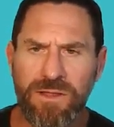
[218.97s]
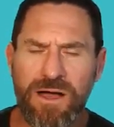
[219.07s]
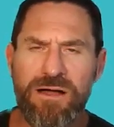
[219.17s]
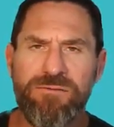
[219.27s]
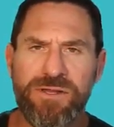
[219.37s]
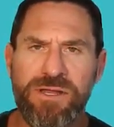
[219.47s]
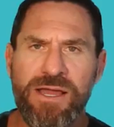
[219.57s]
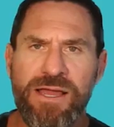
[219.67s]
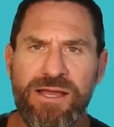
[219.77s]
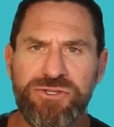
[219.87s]
the love
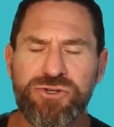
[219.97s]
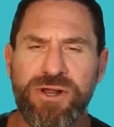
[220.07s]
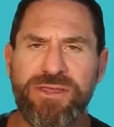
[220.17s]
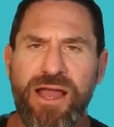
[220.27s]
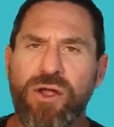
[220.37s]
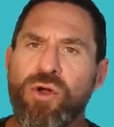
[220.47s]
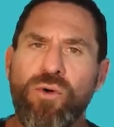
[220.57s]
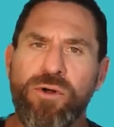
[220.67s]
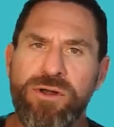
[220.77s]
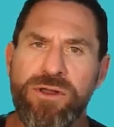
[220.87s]
and strike that
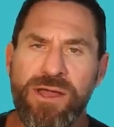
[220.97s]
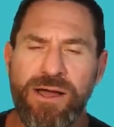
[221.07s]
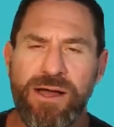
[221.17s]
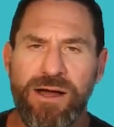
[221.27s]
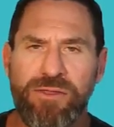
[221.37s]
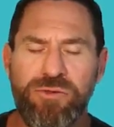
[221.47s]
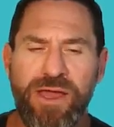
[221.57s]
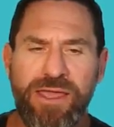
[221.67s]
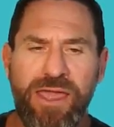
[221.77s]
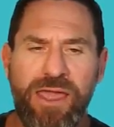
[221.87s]
chord
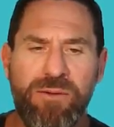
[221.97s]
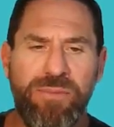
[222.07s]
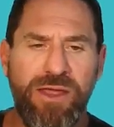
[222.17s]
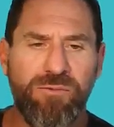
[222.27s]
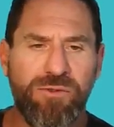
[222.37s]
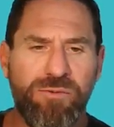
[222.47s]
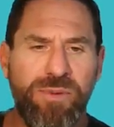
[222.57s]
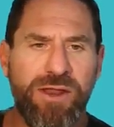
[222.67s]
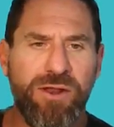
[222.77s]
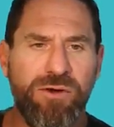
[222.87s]
through that campaign
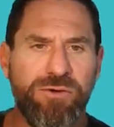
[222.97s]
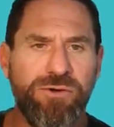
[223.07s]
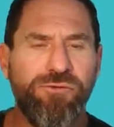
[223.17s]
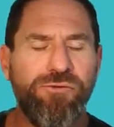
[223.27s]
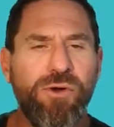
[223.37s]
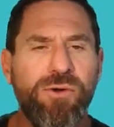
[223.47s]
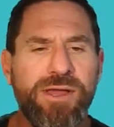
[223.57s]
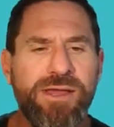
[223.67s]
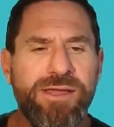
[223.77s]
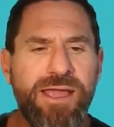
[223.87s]
with pet owners. So
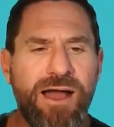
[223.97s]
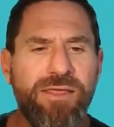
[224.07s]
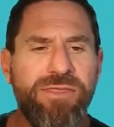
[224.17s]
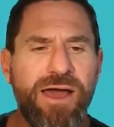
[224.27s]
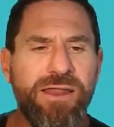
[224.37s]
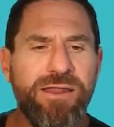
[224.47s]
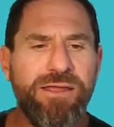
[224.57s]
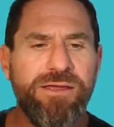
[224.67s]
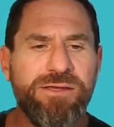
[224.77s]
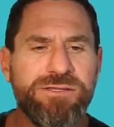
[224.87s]
yeah, that
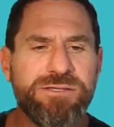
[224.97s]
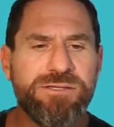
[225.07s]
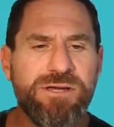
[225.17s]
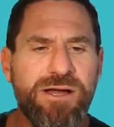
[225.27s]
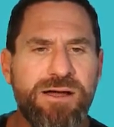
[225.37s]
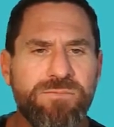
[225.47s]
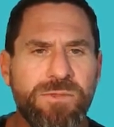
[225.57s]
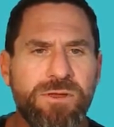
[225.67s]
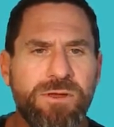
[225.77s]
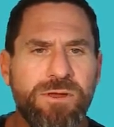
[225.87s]
is
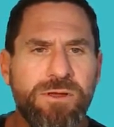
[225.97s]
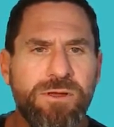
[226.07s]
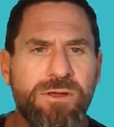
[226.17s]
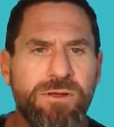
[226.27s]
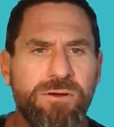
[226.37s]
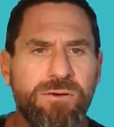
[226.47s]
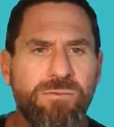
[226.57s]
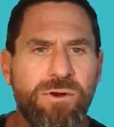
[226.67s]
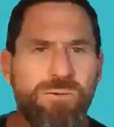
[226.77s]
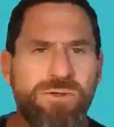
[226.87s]

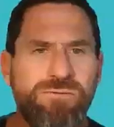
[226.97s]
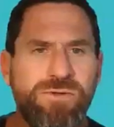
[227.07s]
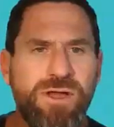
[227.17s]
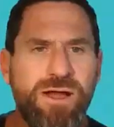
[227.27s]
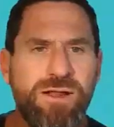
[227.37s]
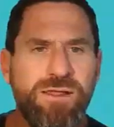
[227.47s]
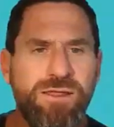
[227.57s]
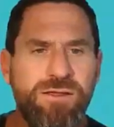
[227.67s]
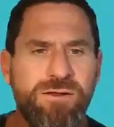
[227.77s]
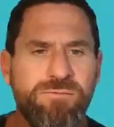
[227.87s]
what we've got
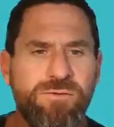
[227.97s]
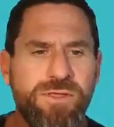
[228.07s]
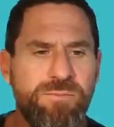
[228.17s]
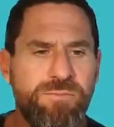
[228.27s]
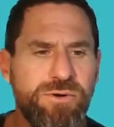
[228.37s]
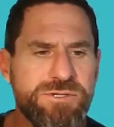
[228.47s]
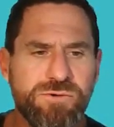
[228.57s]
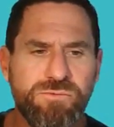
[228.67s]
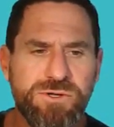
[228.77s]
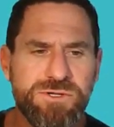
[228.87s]
here for the
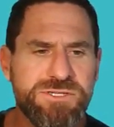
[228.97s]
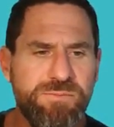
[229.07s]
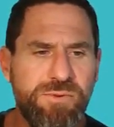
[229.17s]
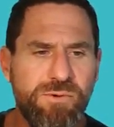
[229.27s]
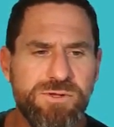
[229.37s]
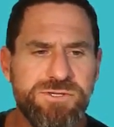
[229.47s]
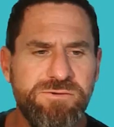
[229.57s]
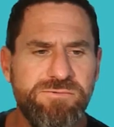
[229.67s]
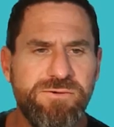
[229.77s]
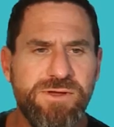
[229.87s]
input. So real simple.
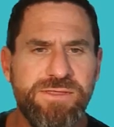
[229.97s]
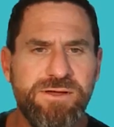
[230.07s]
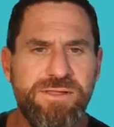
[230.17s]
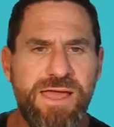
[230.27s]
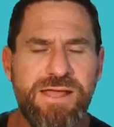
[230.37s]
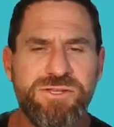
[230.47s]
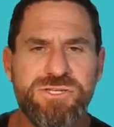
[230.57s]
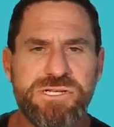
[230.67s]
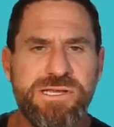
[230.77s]
Once you've done that,